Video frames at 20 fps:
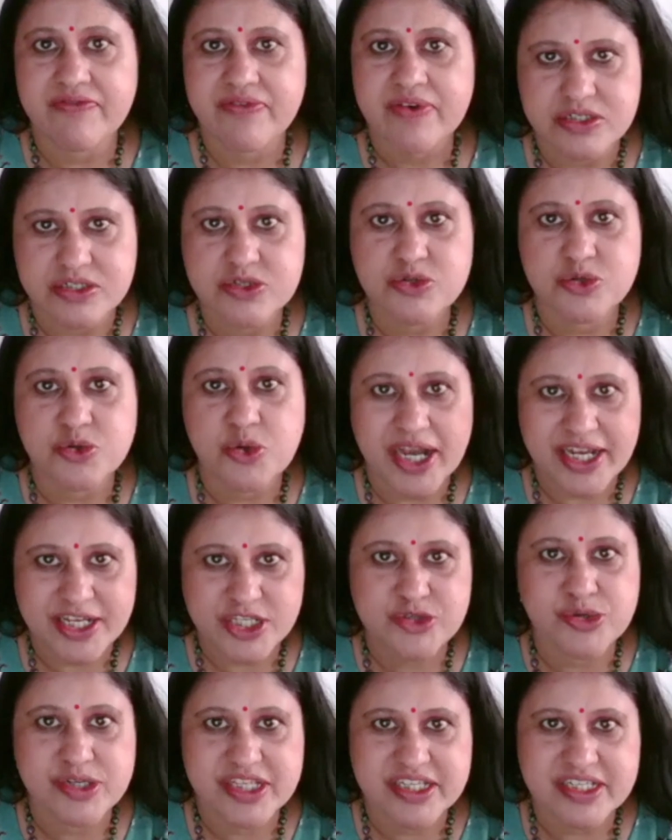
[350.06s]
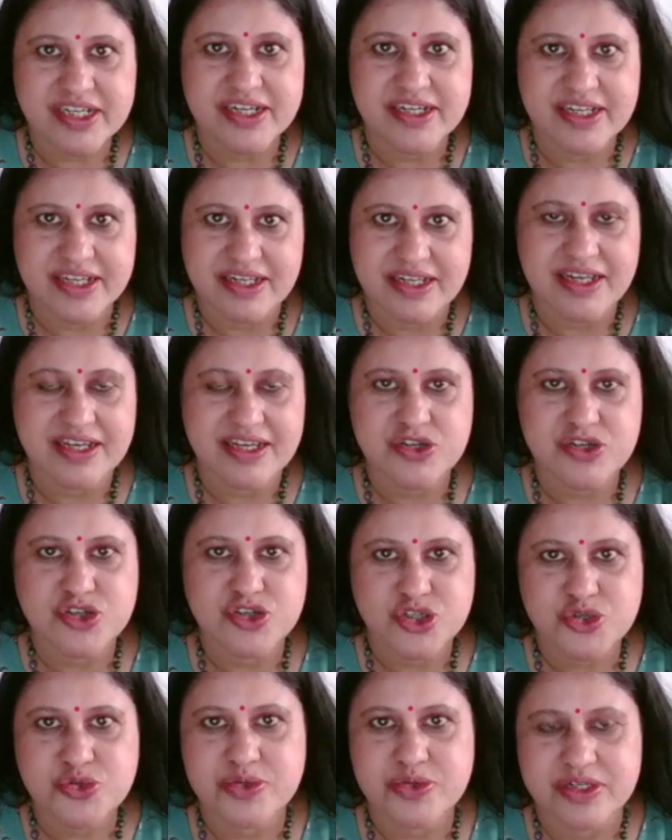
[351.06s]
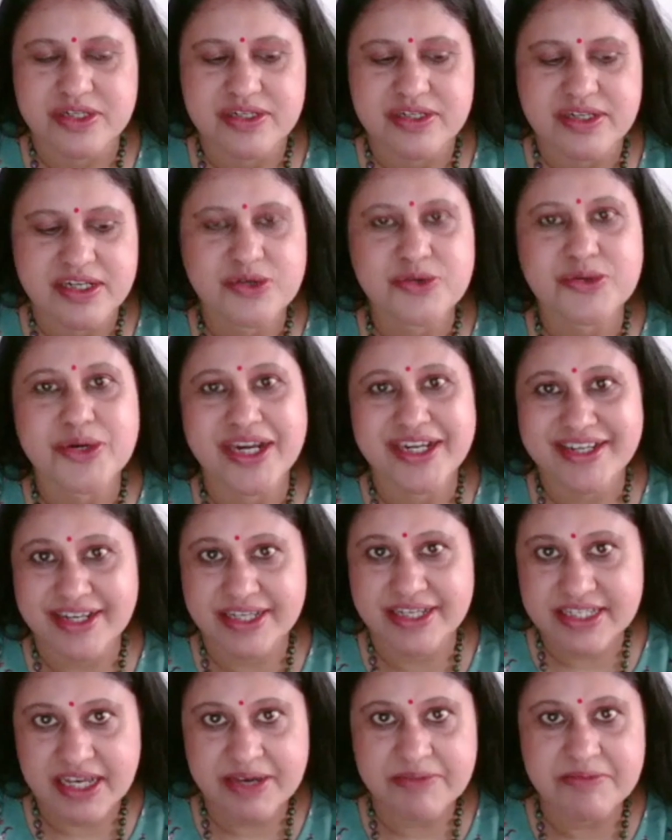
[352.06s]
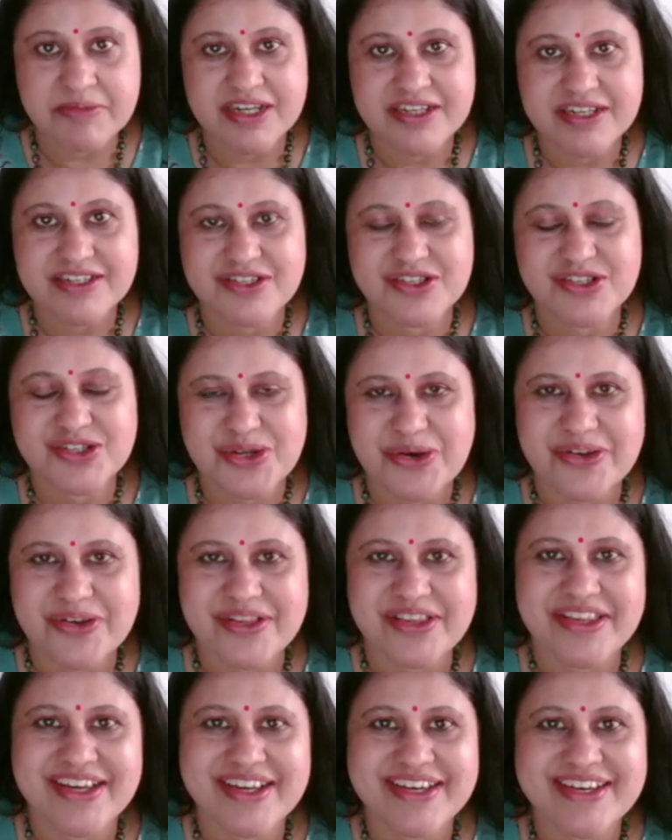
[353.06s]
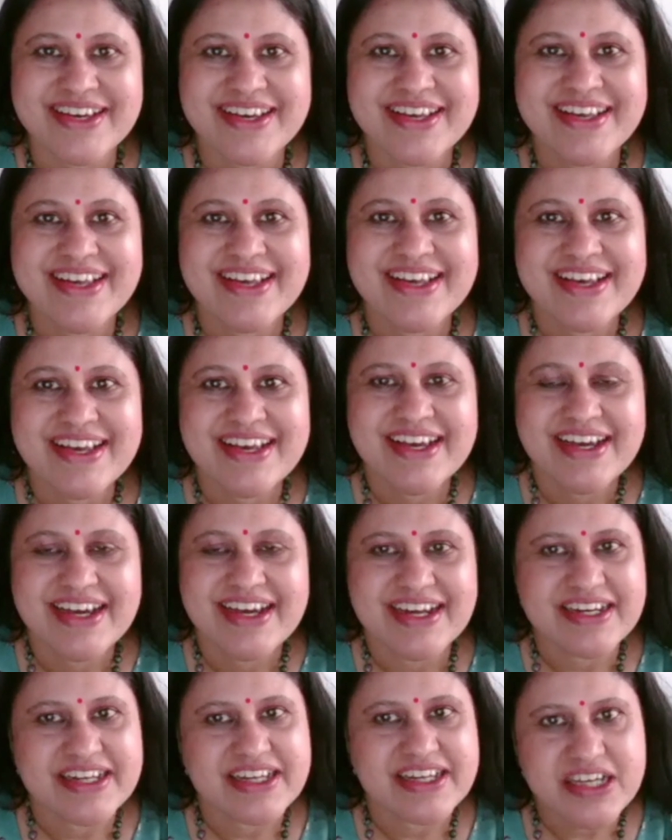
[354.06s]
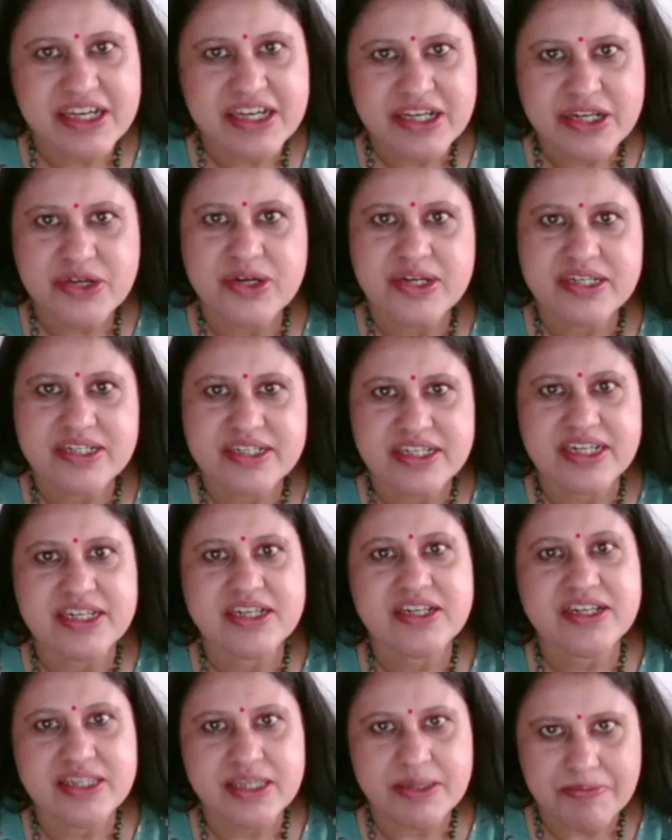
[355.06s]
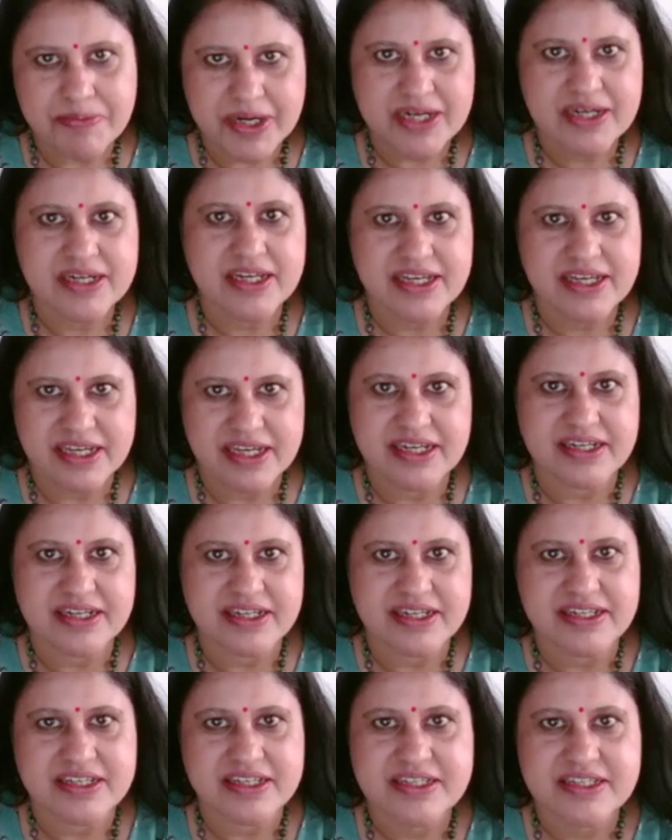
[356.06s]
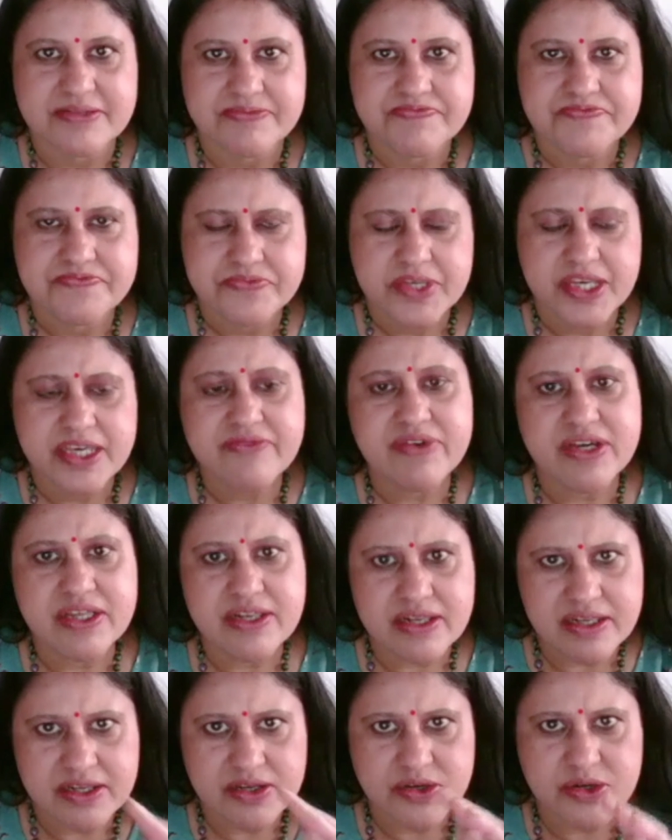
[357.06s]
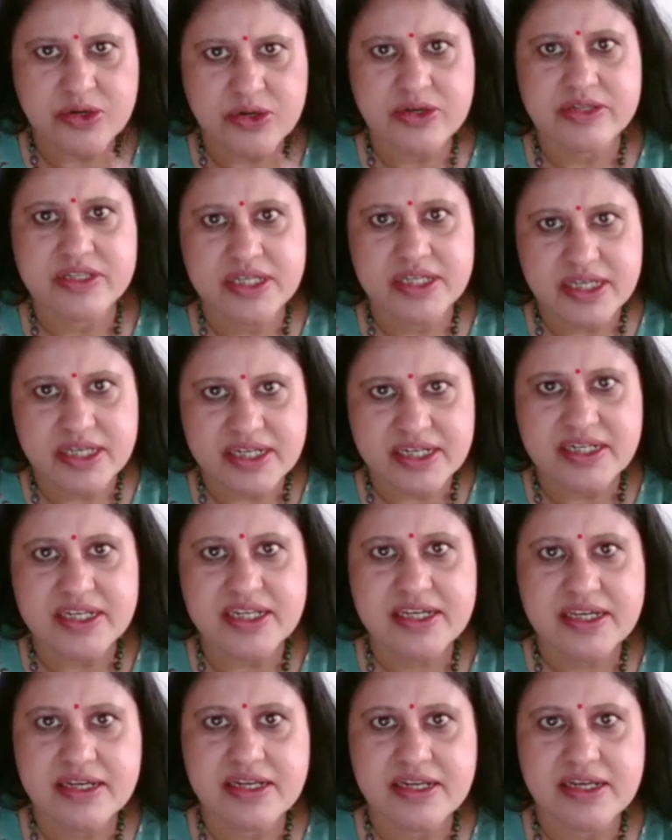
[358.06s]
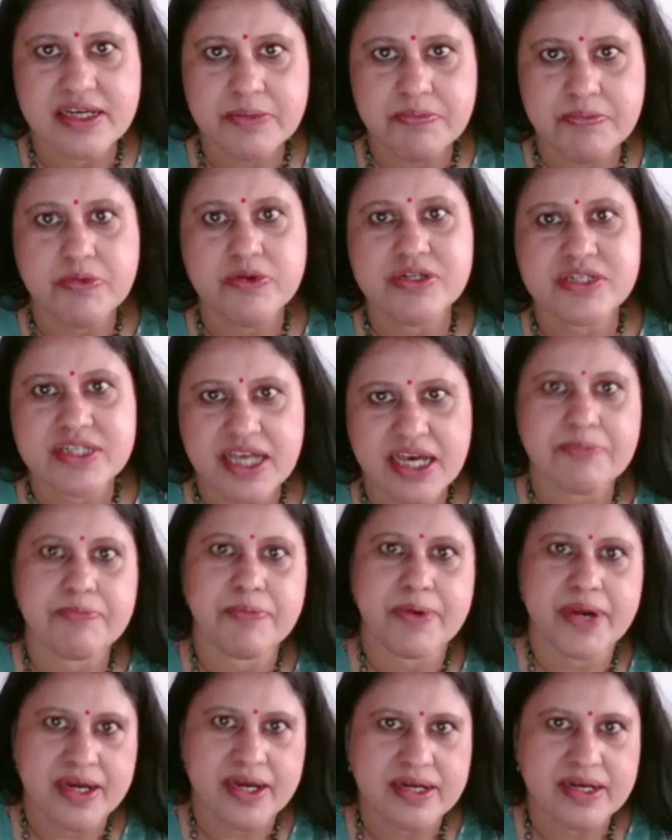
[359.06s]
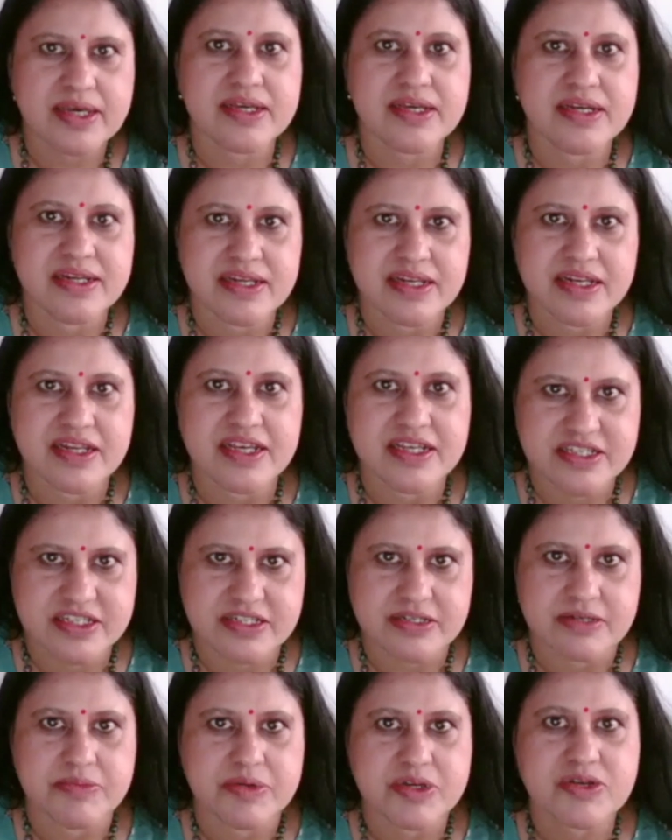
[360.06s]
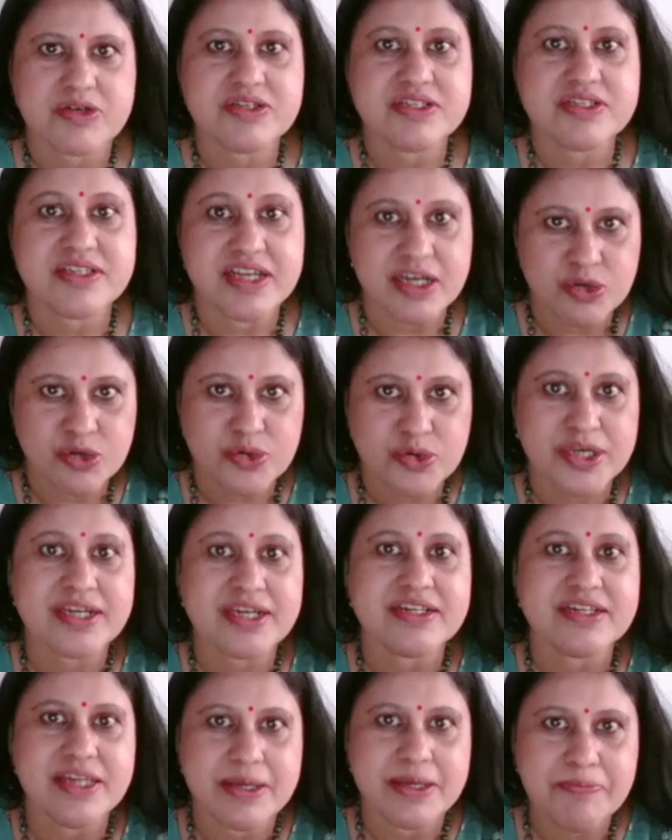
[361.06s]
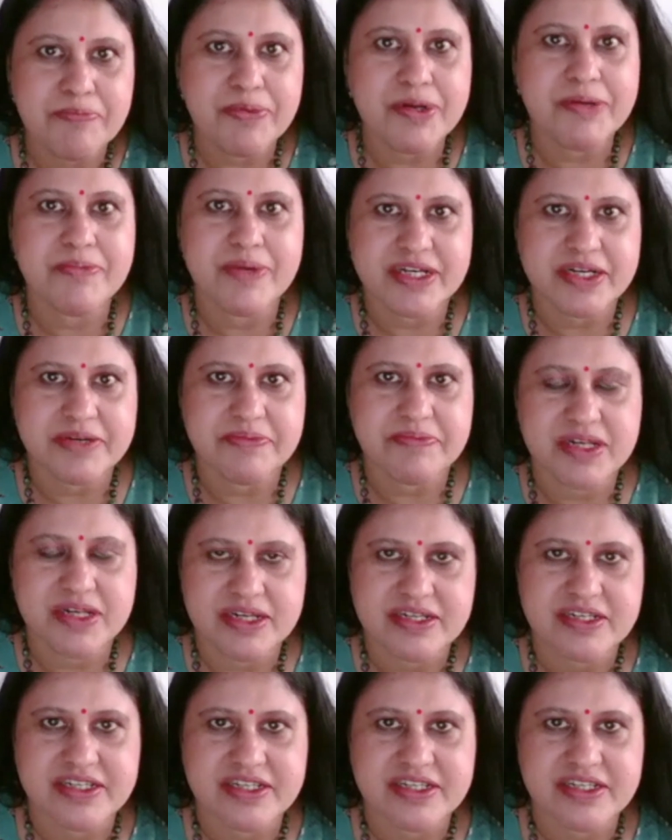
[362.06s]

do actual study like a student, and you write examinations and all that. And here you are trained in the practicalities. Even your theoretical inputs are practical in nature because they are looking at the implementability,